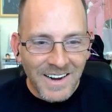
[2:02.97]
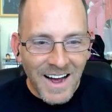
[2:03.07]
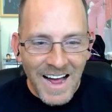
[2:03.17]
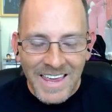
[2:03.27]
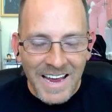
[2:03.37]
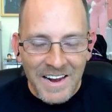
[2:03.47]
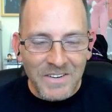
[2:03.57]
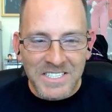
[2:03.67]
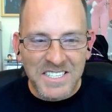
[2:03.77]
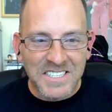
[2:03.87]
I can't
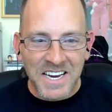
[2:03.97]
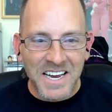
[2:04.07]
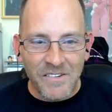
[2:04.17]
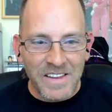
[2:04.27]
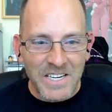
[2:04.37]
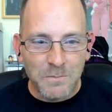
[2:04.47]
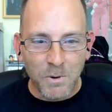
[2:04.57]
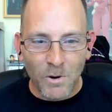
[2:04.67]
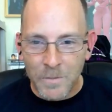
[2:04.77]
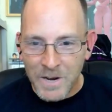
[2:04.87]
even see. Everything's
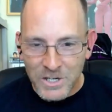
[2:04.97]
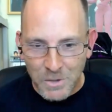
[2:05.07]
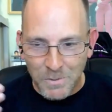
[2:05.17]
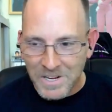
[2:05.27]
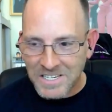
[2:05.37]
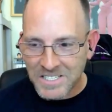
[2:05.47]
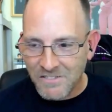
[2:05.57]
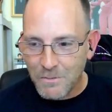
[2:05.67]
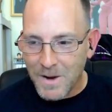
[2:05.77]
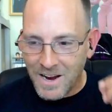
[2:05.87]
blurry because you put that
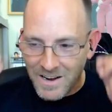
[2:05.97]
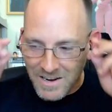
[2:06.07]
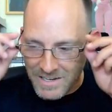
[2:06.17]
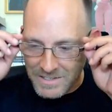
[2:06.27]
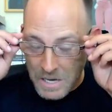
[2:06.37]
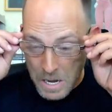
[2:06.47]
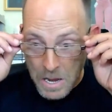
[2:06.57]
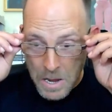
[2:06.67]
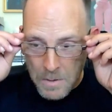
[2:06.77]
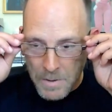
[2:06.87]
stuff in my eyes.
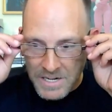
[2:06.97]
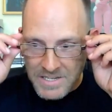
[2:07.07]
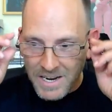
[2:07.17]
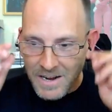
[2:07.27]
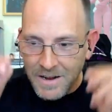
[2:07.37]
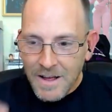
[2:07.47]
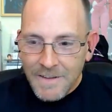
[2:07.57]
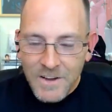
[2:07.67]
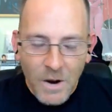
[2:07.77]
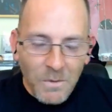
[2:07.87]
But
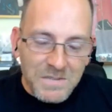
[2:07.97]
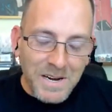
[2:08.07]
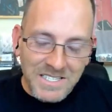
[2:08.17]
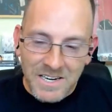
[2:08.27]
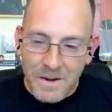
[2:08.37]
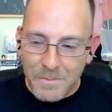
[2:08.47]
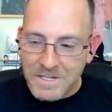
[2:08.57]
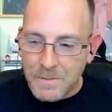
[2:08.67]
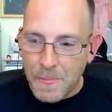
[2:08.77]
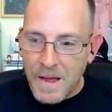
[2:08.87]
you know what's messed up
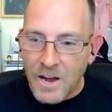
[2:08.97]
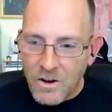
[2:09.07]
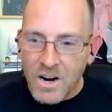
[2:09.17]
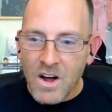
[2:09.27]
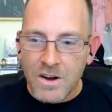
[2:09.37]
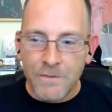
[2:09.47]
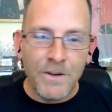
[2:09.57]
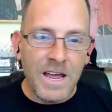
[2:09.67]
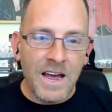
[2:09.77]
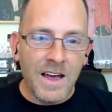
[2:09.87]
is I could have gone to
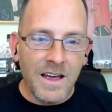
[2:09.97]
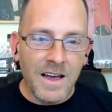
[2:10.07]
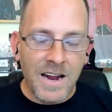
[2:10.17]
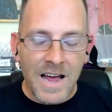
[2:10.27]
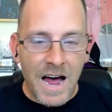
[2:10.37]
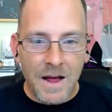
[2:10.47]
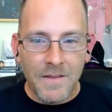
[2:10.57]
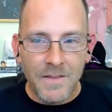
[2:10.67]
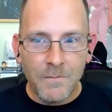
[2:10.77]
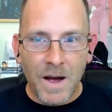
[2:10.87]
VA and got
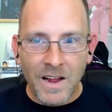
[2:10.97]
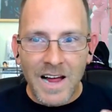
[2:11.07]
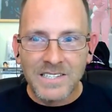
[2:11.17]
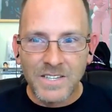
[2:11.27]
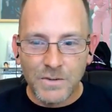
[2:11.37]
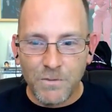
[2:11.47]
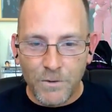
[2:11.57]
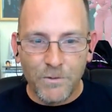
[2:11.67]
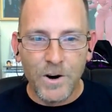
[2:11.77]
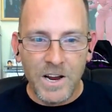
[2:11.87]
my glasses for
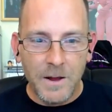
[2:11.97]
free.